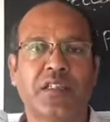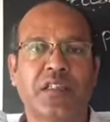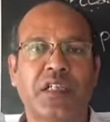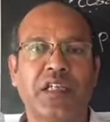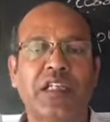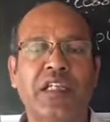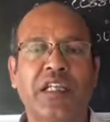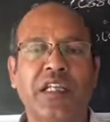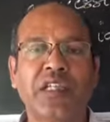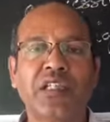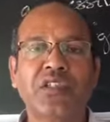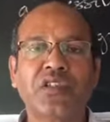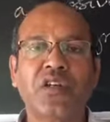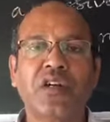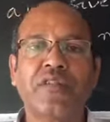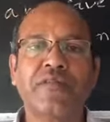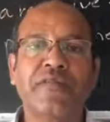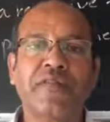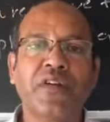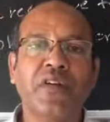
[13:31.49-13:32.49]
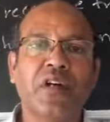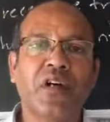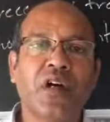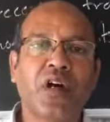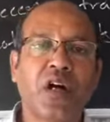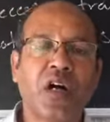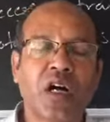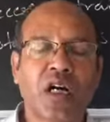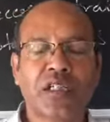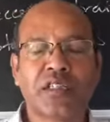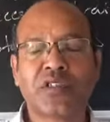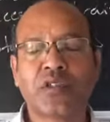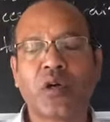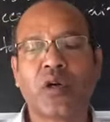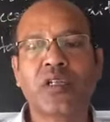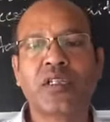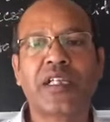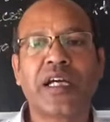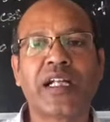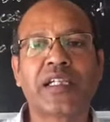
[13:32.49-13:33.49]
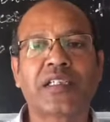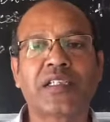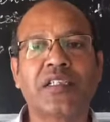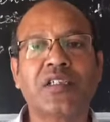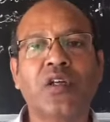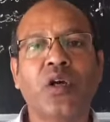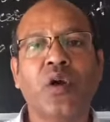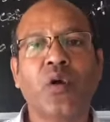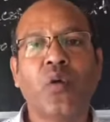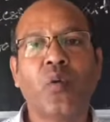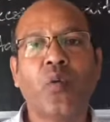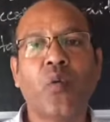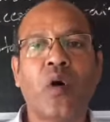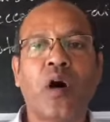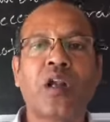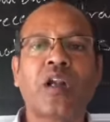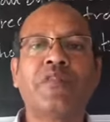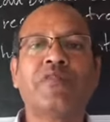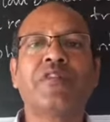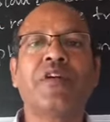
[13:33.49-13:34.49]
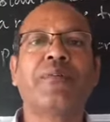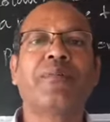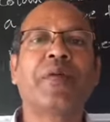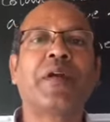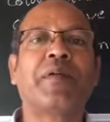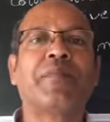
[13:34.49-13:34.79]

In the case of John Dalton, one of the